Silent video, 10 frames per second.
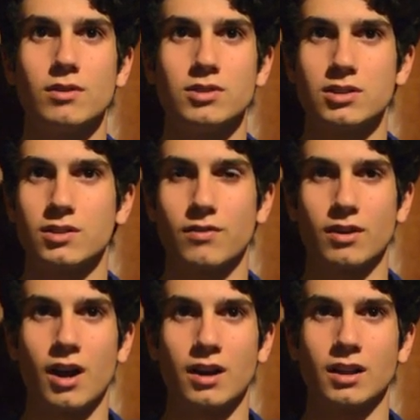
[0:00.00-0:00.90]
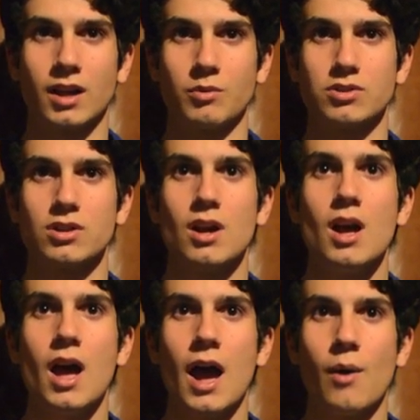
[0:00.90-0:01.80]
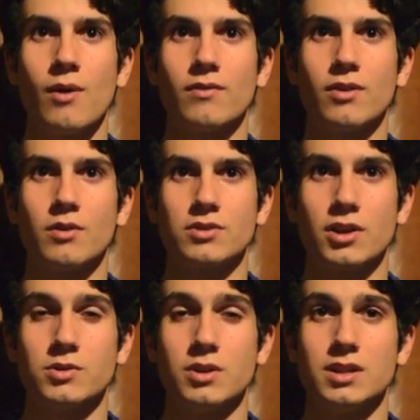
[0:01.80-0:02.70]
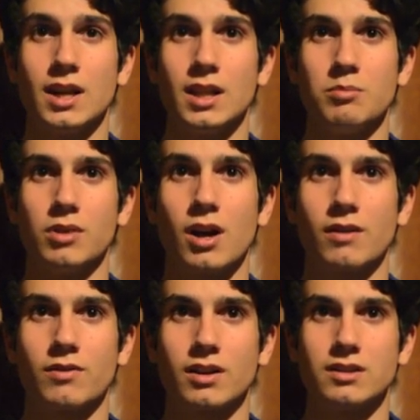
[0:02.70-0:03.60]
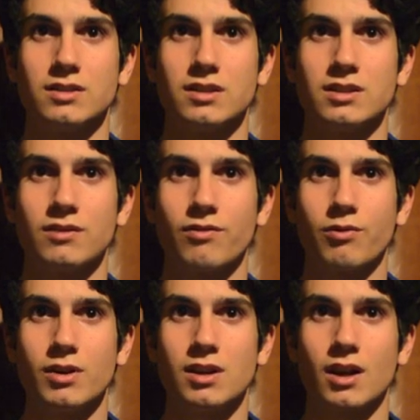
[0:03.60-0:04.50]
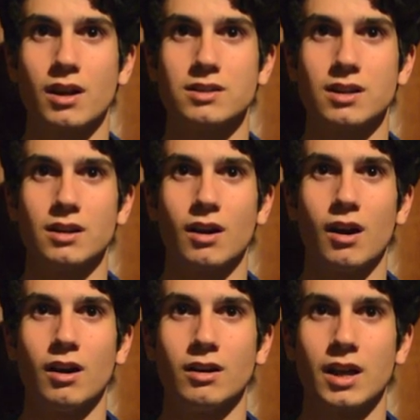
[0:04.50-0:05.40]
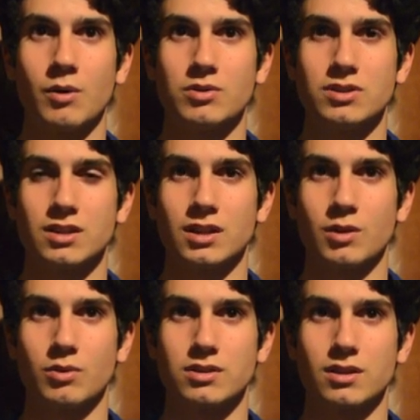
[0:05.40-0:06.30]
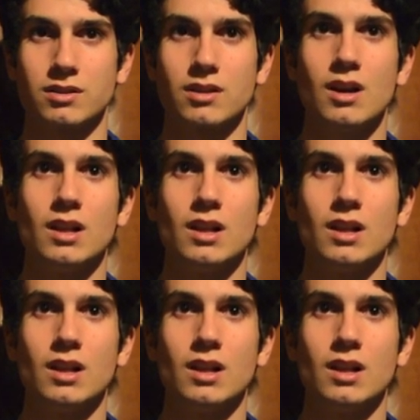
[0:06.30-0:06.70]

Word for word: just a forgotten language. However, there is also a daily blog for consistent free content on languages and linguistics.